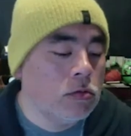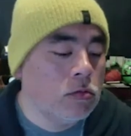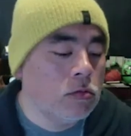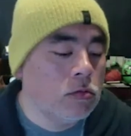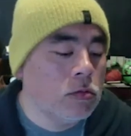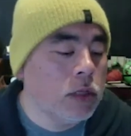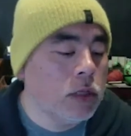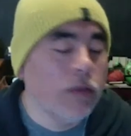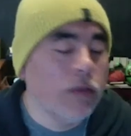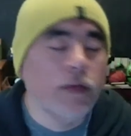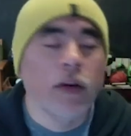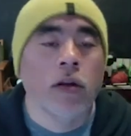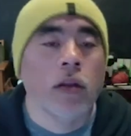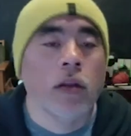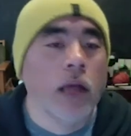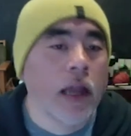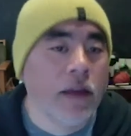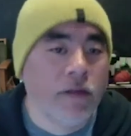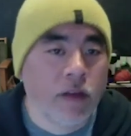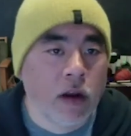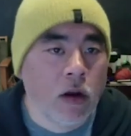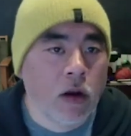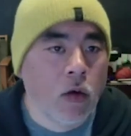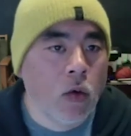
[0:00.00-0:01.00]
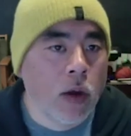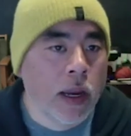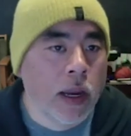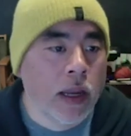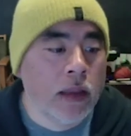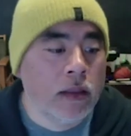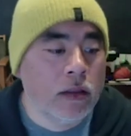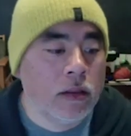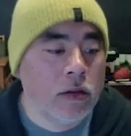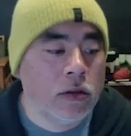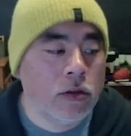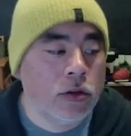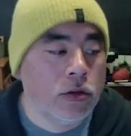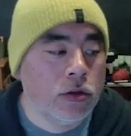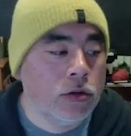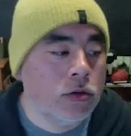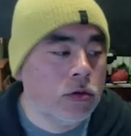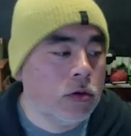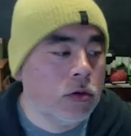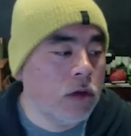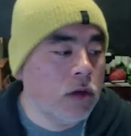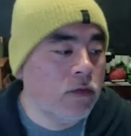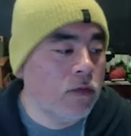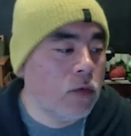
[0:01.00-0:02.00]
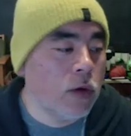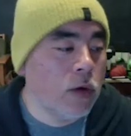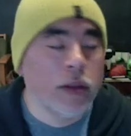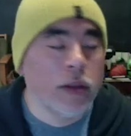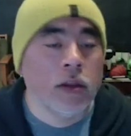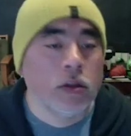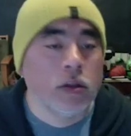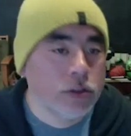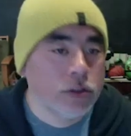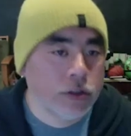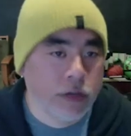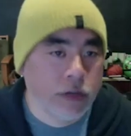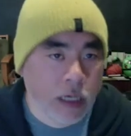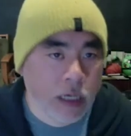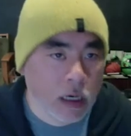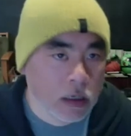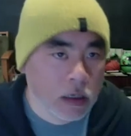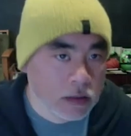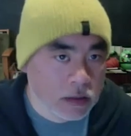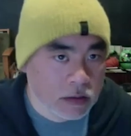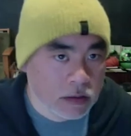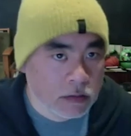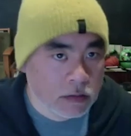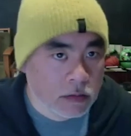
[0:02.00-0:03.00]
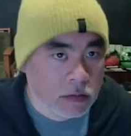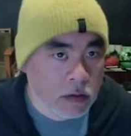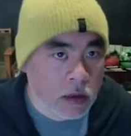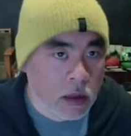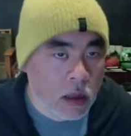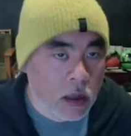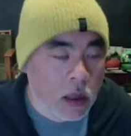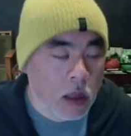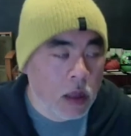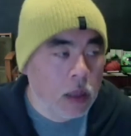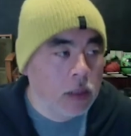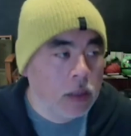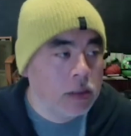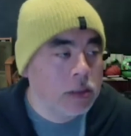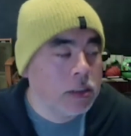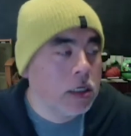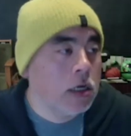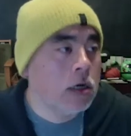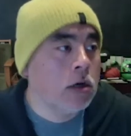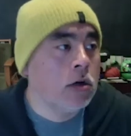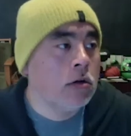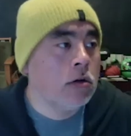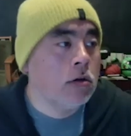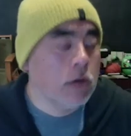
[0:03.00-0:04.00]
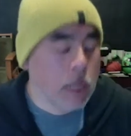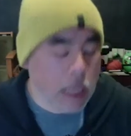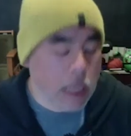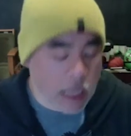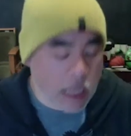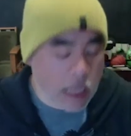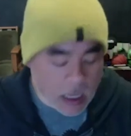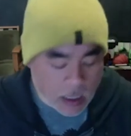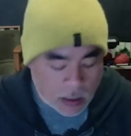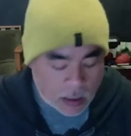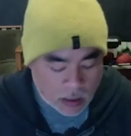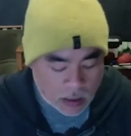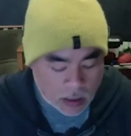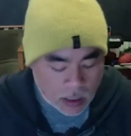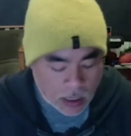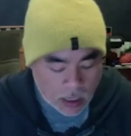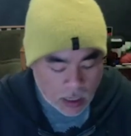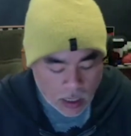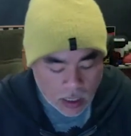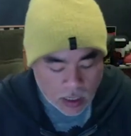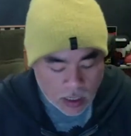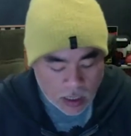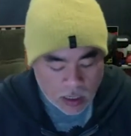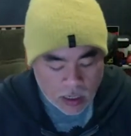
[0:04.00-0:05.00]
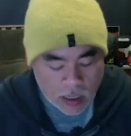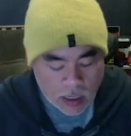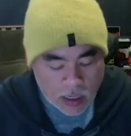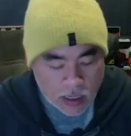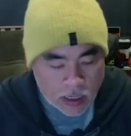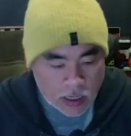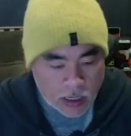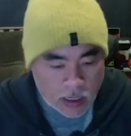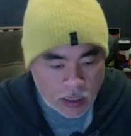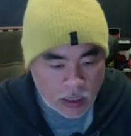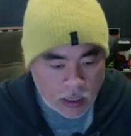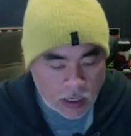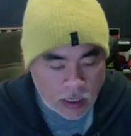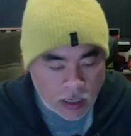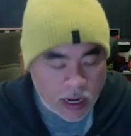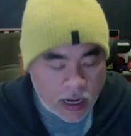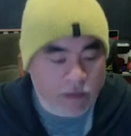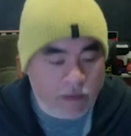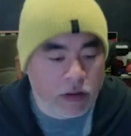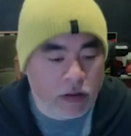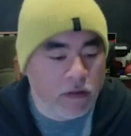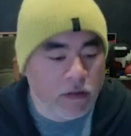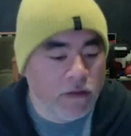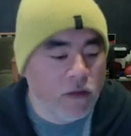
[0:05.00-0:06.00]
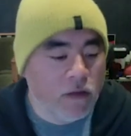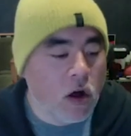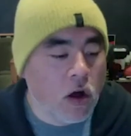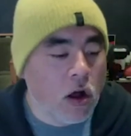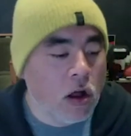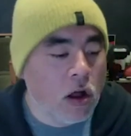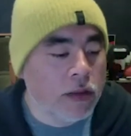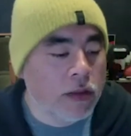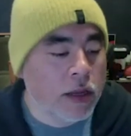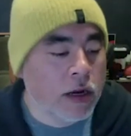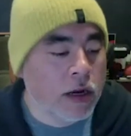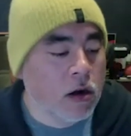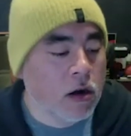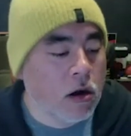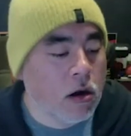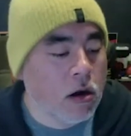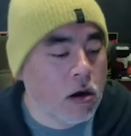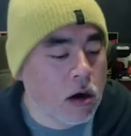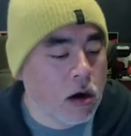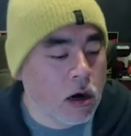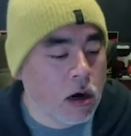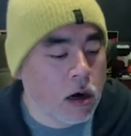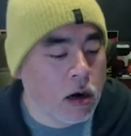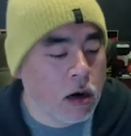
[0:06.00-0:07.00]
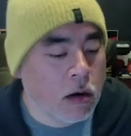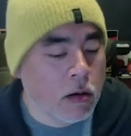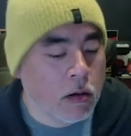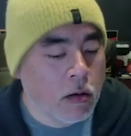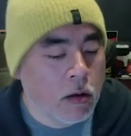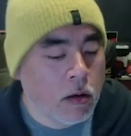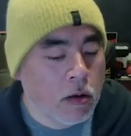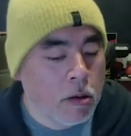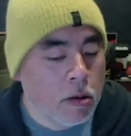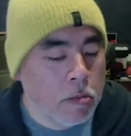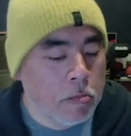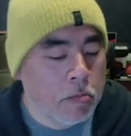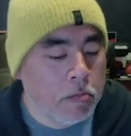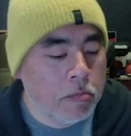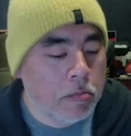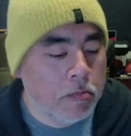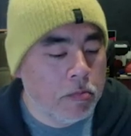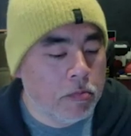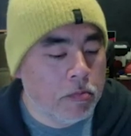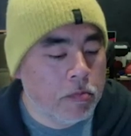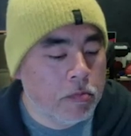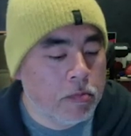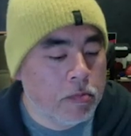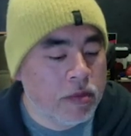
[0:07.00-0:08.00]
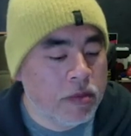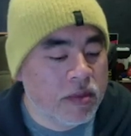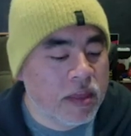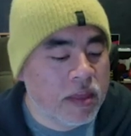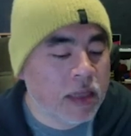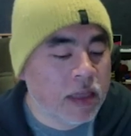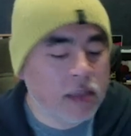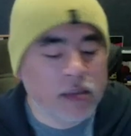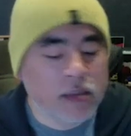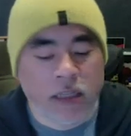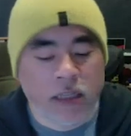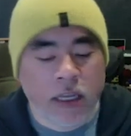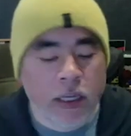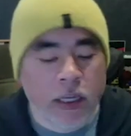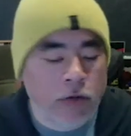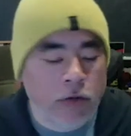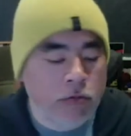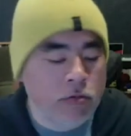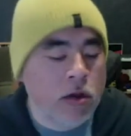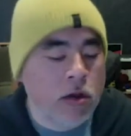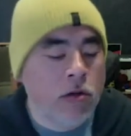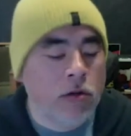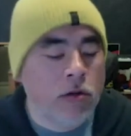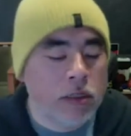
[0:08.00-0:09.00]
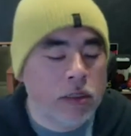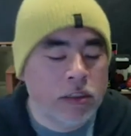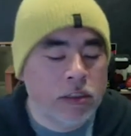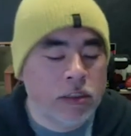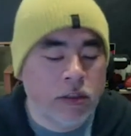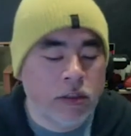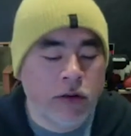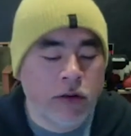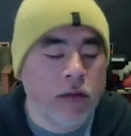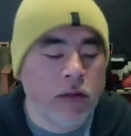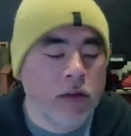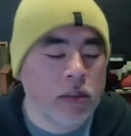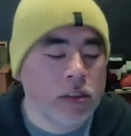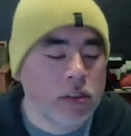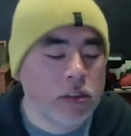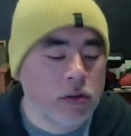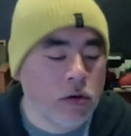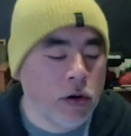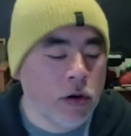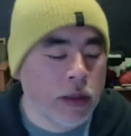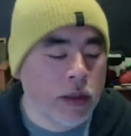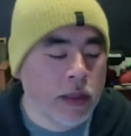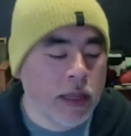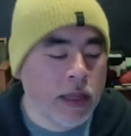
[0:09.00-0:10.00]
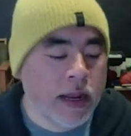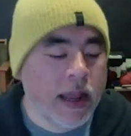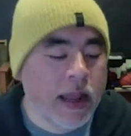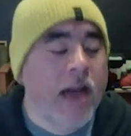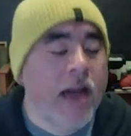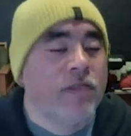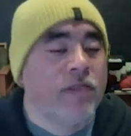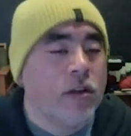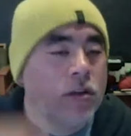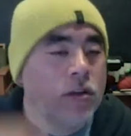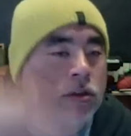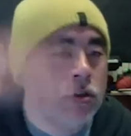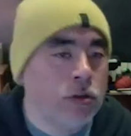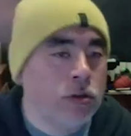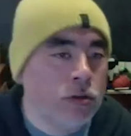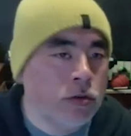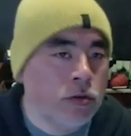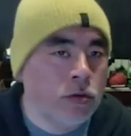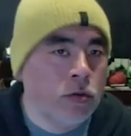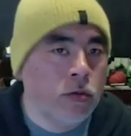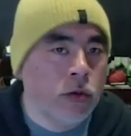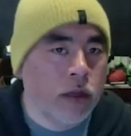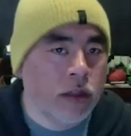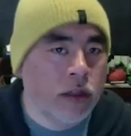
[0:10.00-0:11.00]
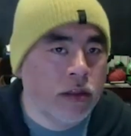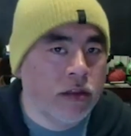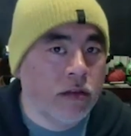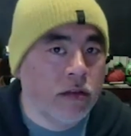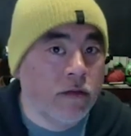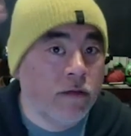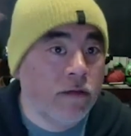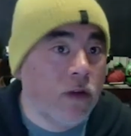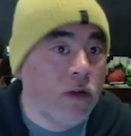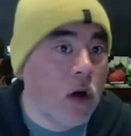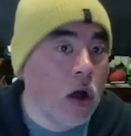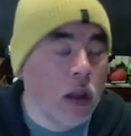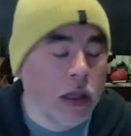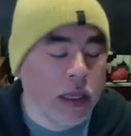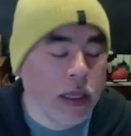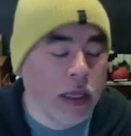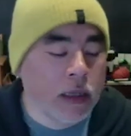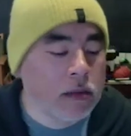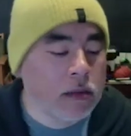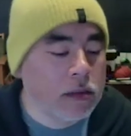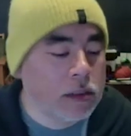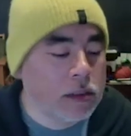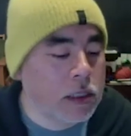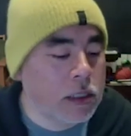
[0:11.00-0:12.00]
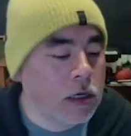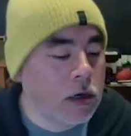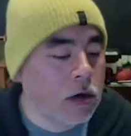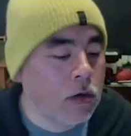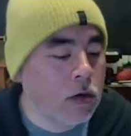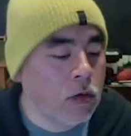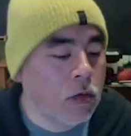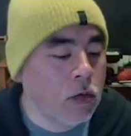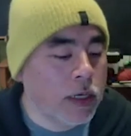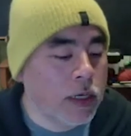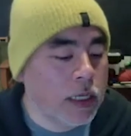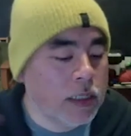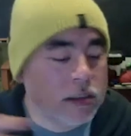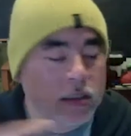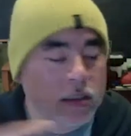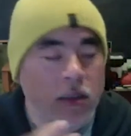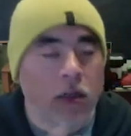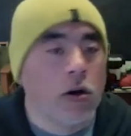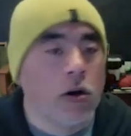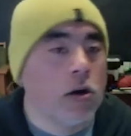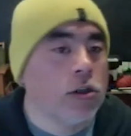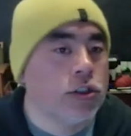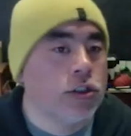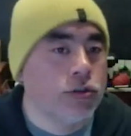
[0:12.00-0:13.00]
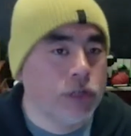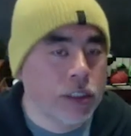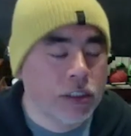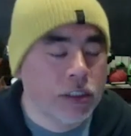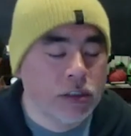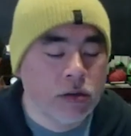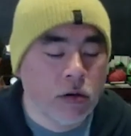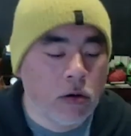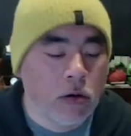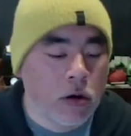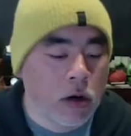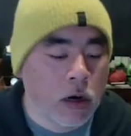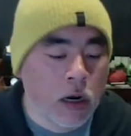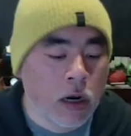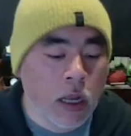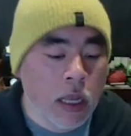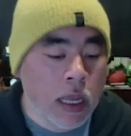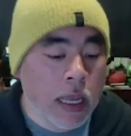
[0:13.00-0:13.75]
live your life in a way to avoid those triggers. So in After the Fall, there are things that you notice throughout the story that have to do with falling. So when he's in the grocery store,